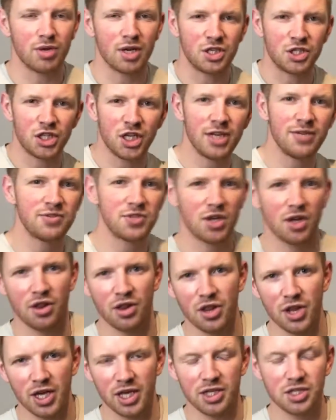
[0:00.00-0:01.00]
achieve
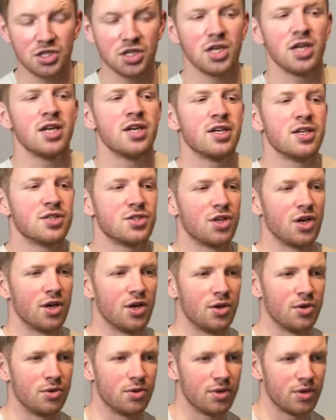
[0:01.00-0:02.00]
certain things.
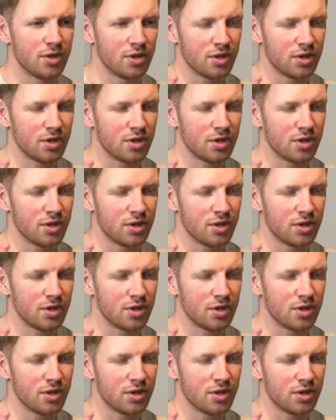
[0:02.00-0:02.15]
So